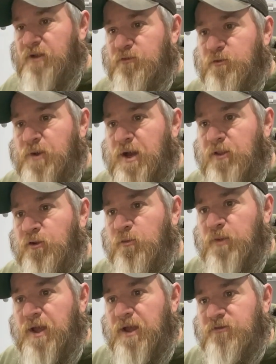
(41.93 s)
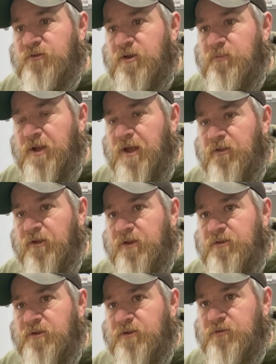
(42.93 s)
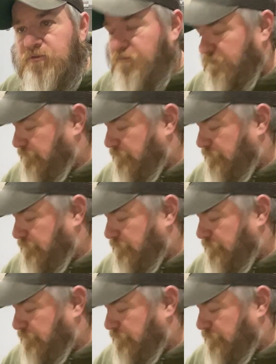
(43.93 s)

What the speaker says: your Mylar bags coming out like this.